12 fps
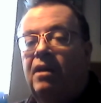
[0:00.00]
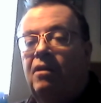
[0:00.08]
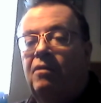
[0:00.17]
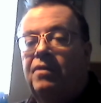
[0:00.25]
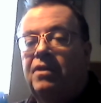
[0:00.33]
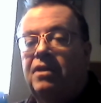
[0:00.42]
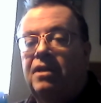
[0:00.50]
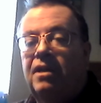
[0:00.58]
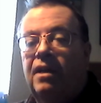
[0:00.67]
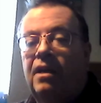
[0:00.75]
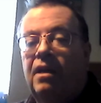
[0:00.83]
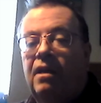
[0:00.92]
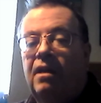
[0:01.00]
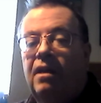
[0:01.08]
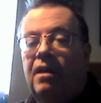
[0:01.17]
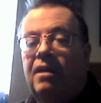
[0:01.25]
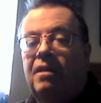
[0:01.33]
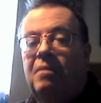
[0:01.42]
obviously
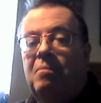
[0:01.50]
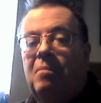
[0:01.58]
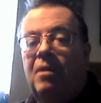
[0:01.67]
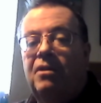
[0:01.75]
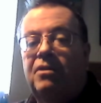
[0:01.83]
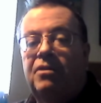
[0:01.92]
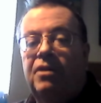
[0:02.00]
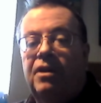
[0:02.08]
in the military